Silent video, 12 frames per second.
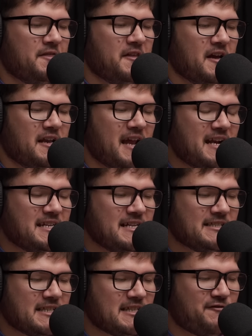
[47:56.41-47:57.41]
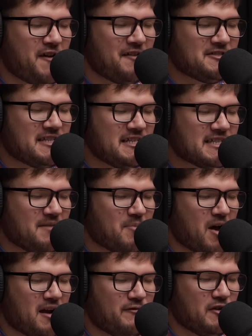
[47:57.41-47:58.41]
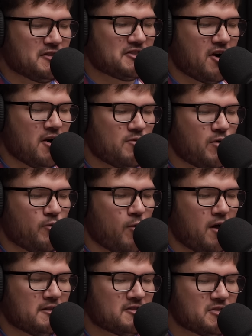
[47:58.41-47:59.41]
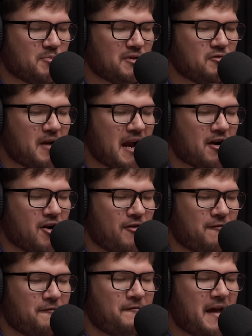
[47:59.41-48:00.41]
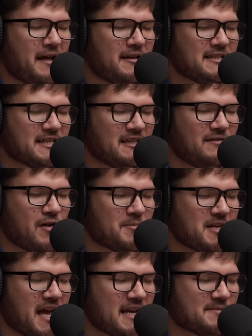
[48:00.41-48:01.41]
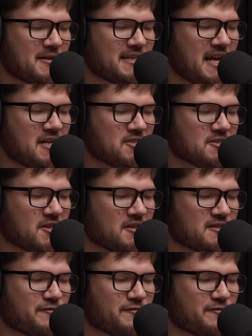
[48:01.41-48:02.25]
The 1965 season at Bonneville started with Walter's Blue Arrow failing to live up to expectations on its